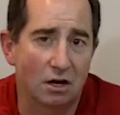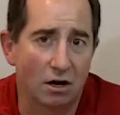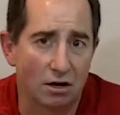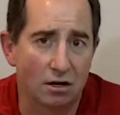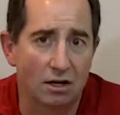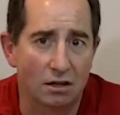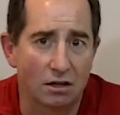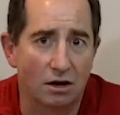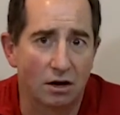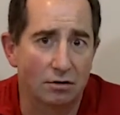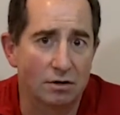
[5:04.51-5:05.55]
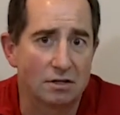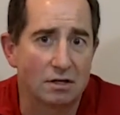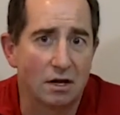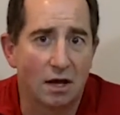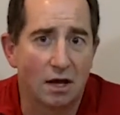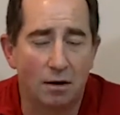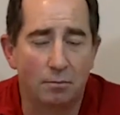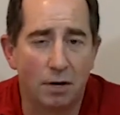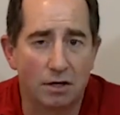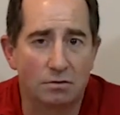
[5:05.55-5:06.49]
to hardening of the arteries at a
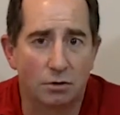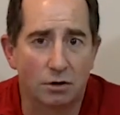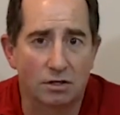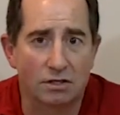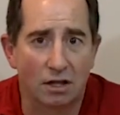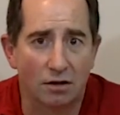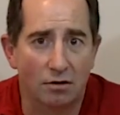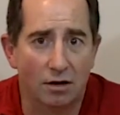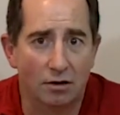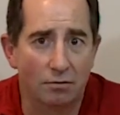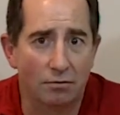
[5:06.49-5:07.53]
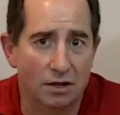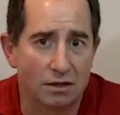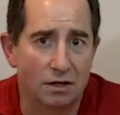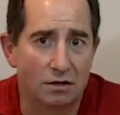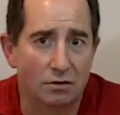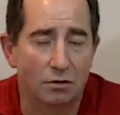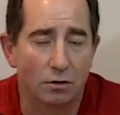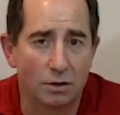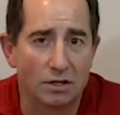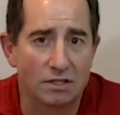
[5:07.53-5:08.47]
much more accelerated rate than you'd
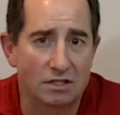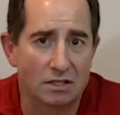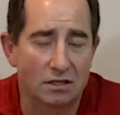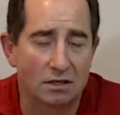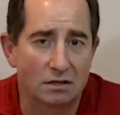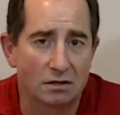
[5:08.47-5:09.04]
normally see.